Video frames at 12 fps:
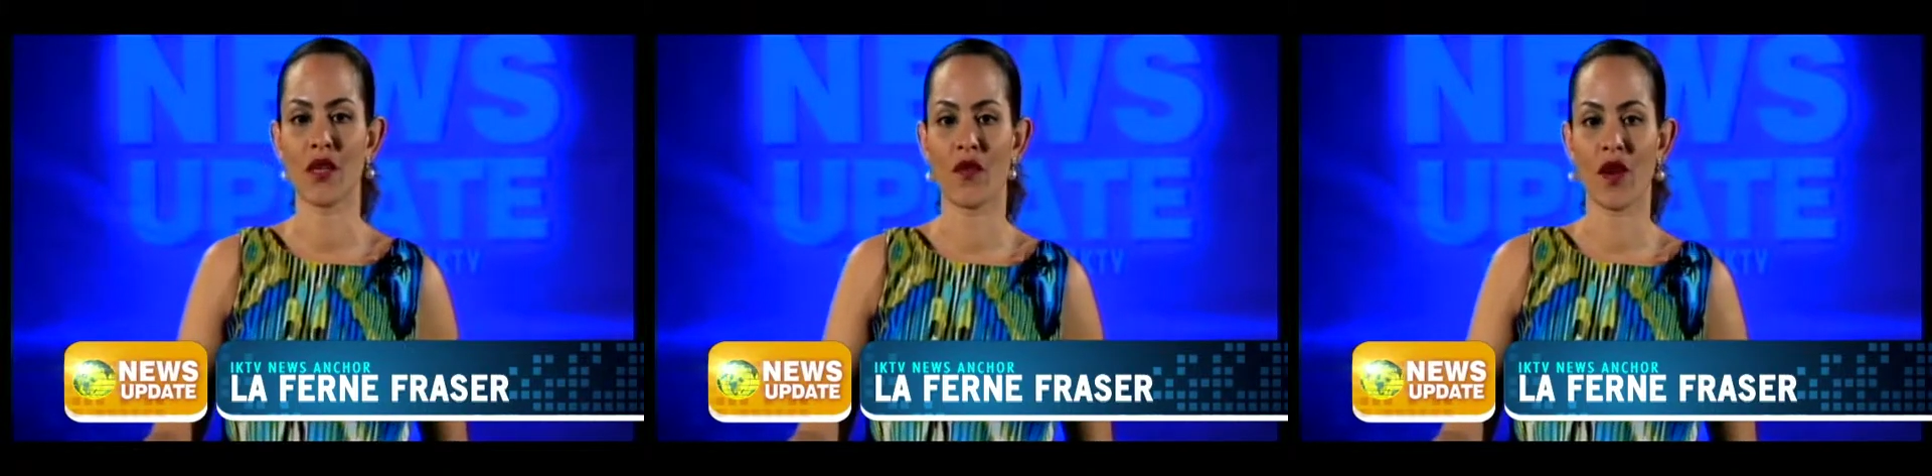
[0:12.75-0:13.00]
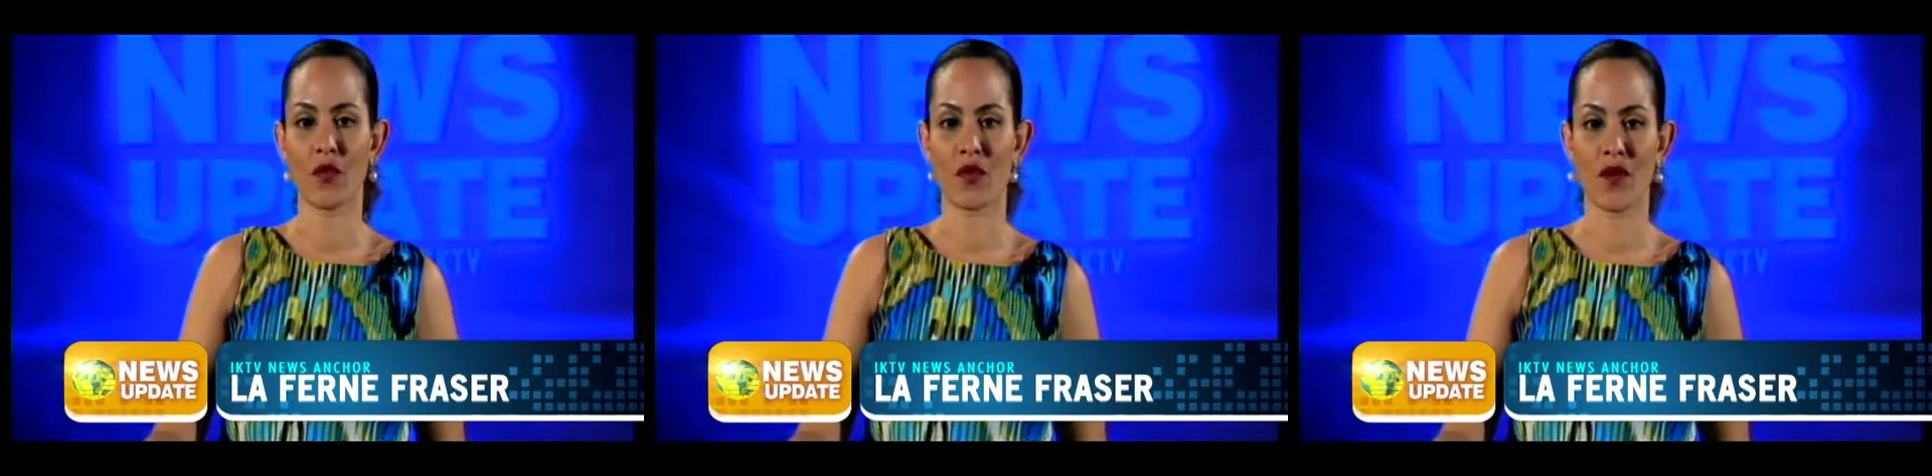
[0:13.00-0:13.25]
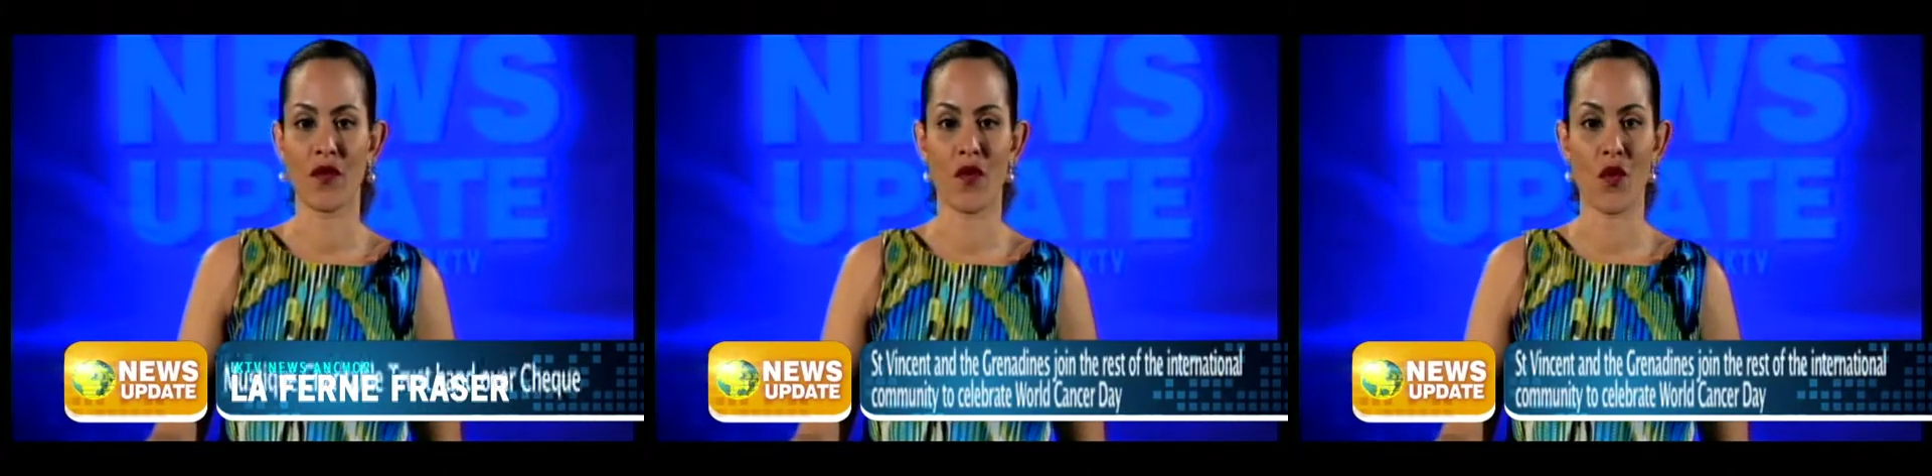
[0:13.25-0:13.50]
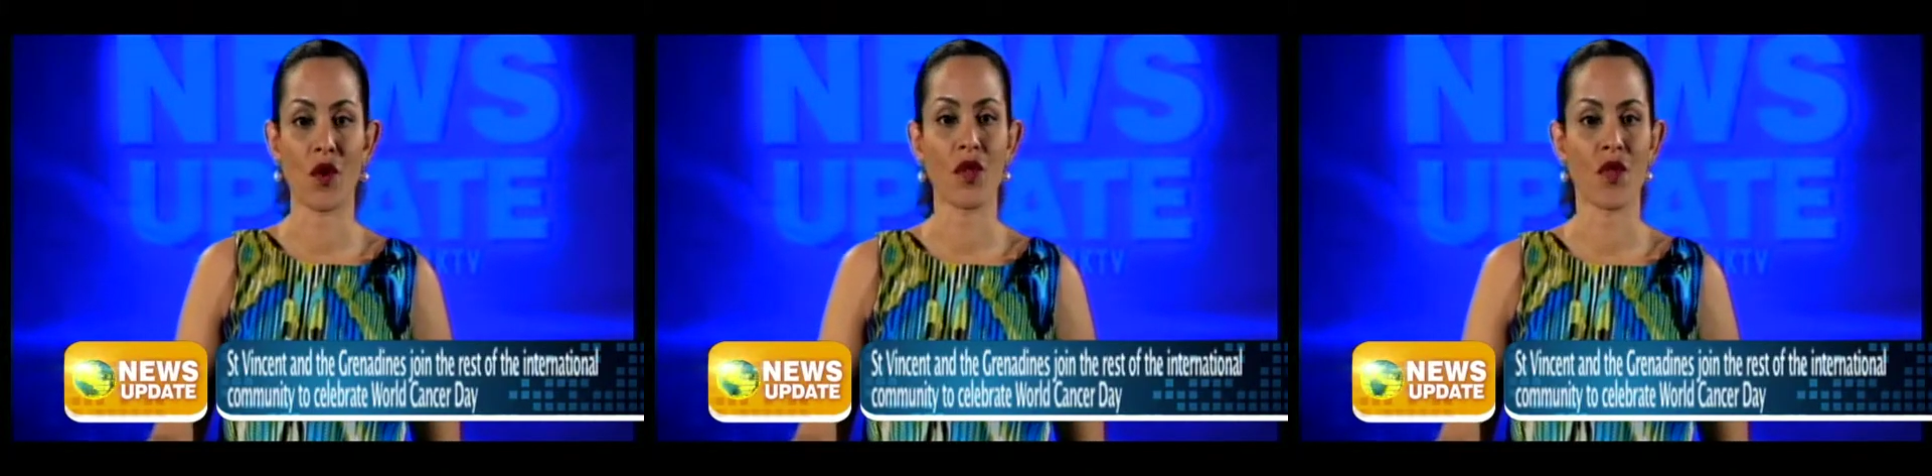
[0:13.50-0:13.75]
February
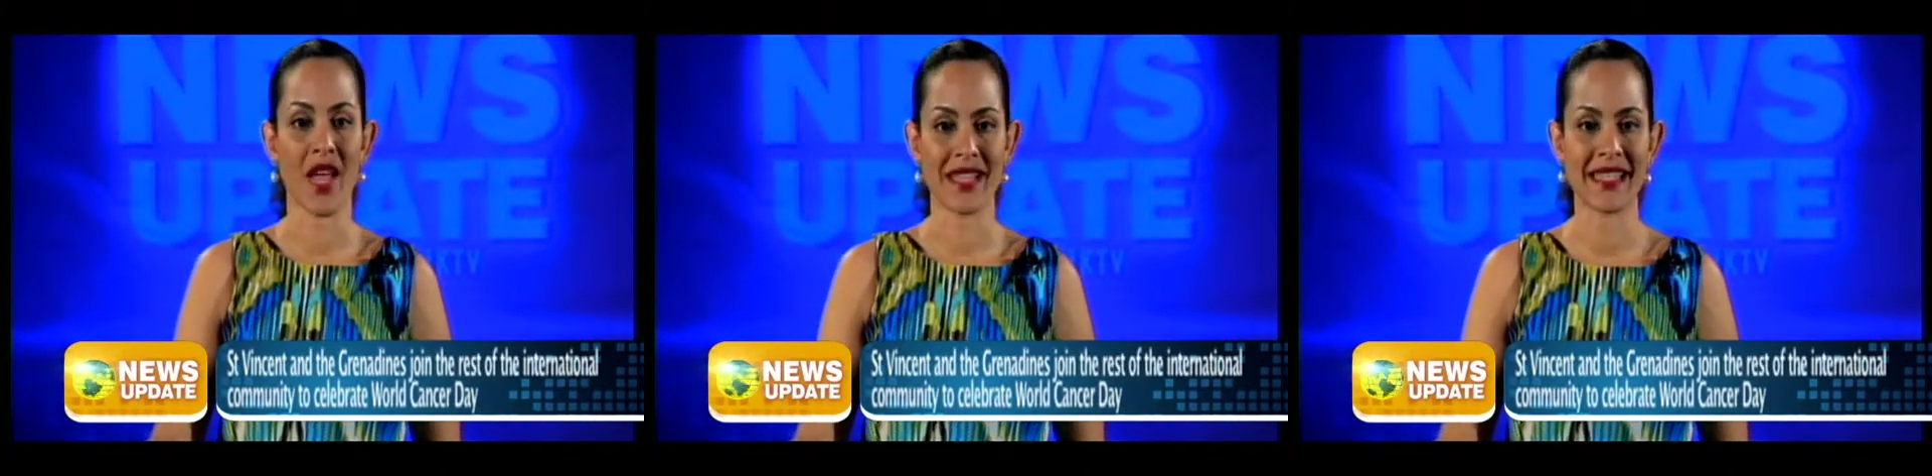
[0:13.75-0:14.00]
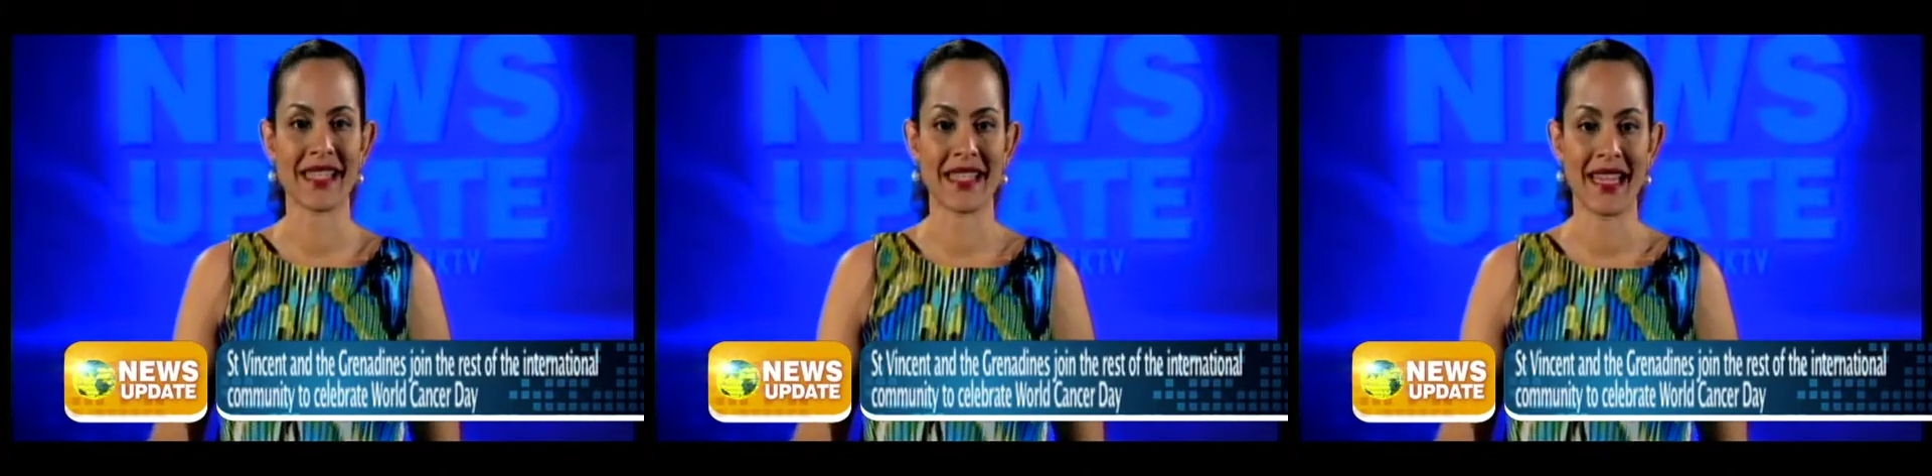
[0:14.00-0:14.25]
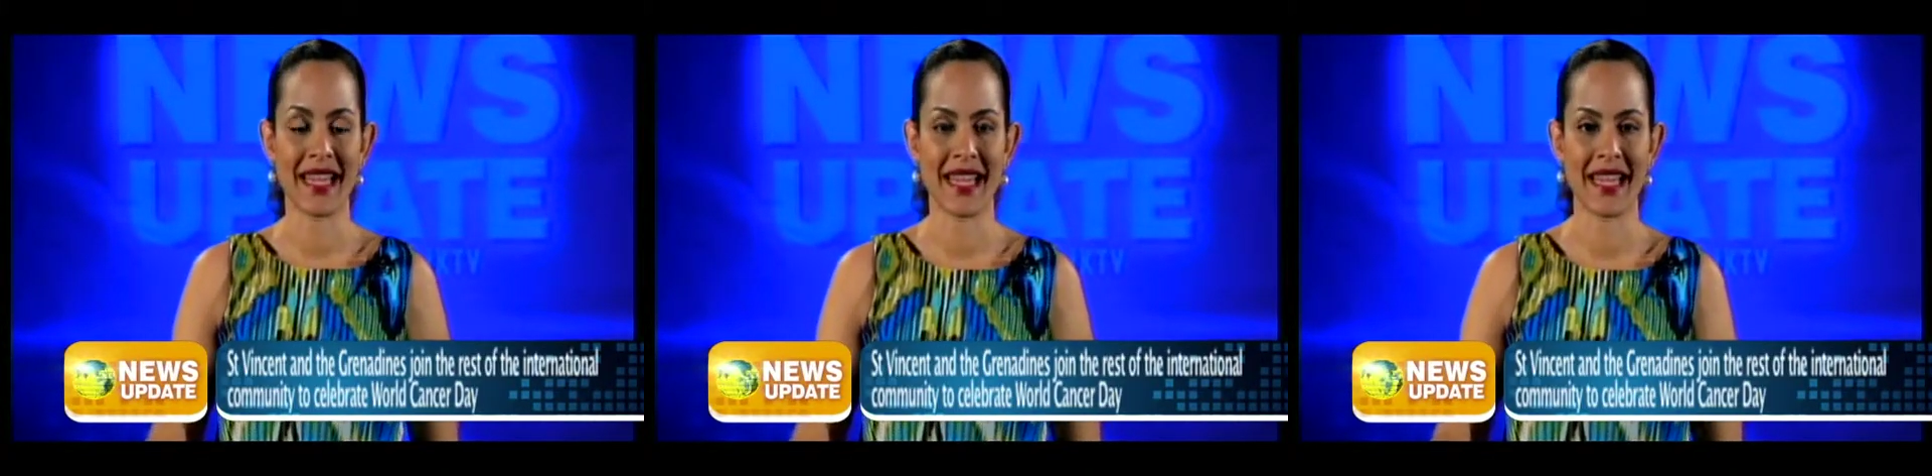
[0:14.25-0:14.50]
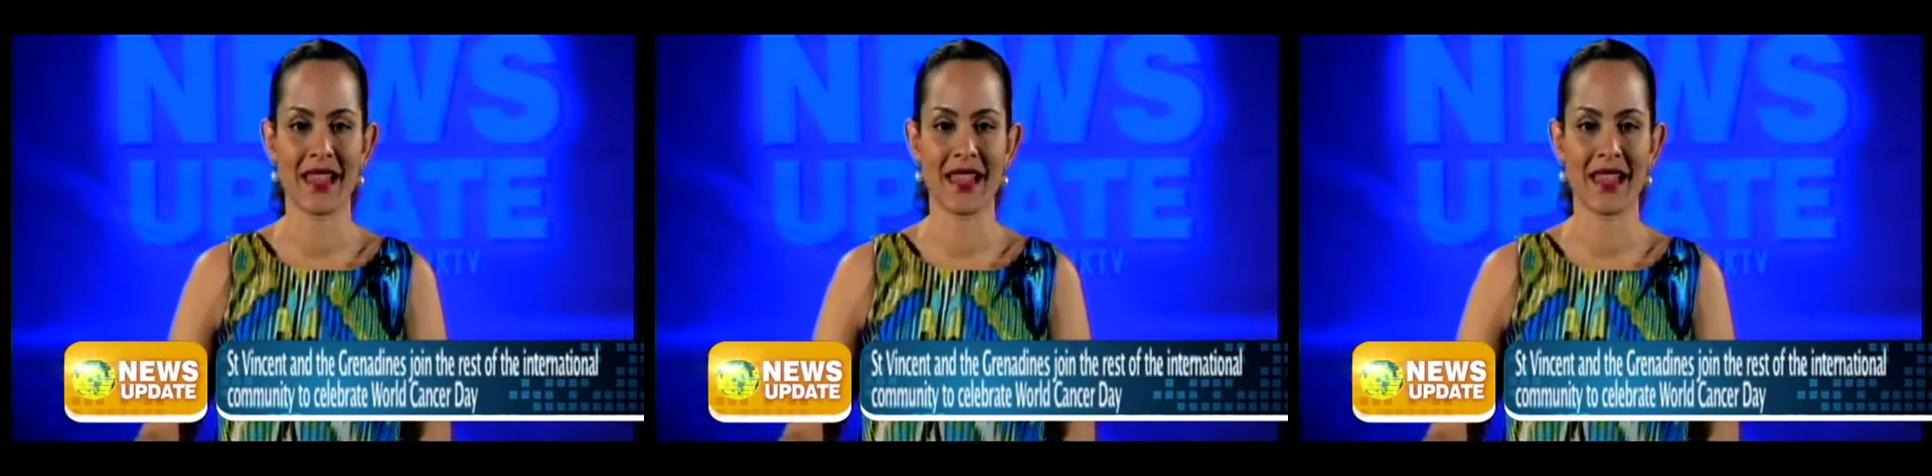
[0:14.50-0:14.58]
4th, that's today,